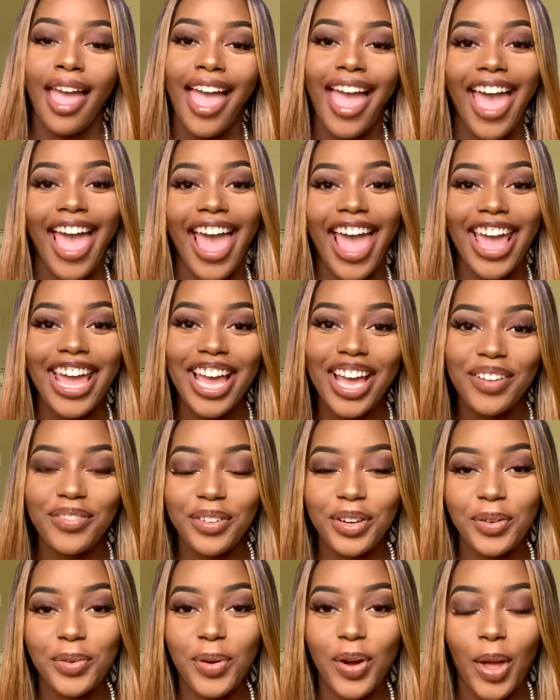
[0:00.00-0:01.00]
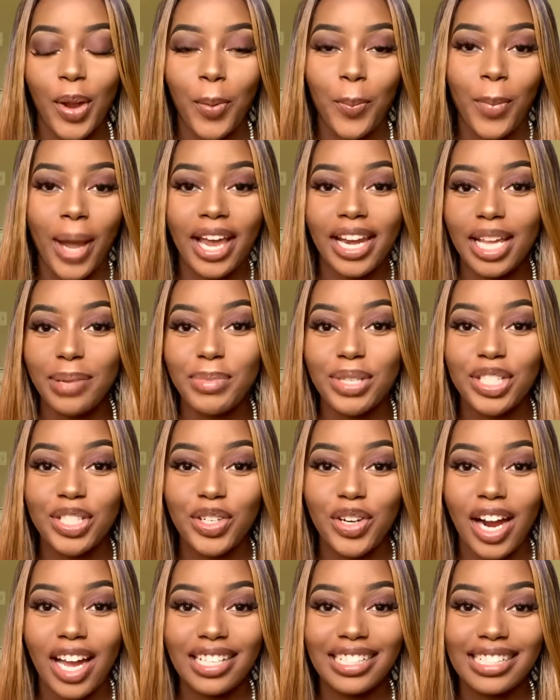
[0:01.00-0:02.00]
Hey everyone, my name is
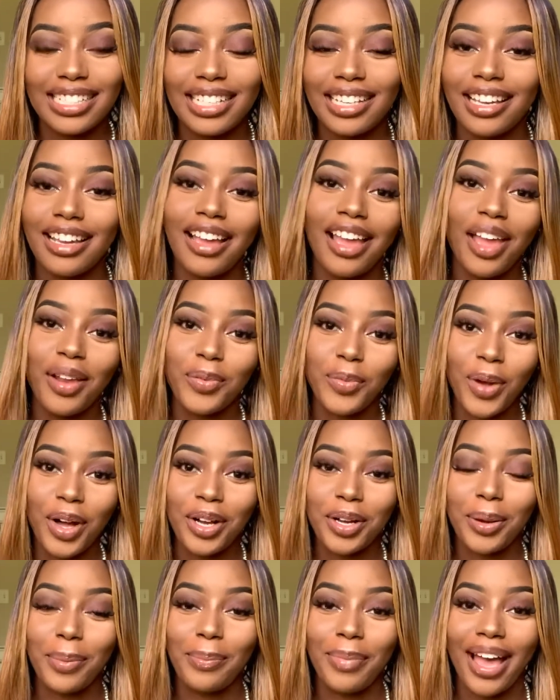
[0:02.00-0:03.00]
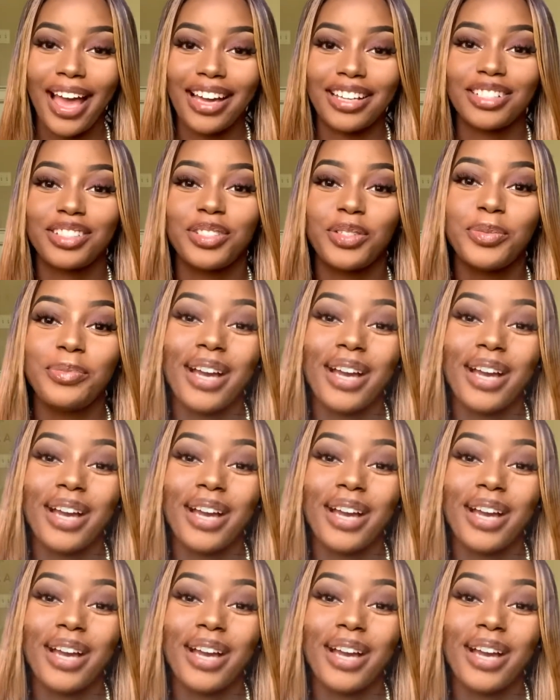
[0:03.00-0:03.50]
Gracia and welcome back to my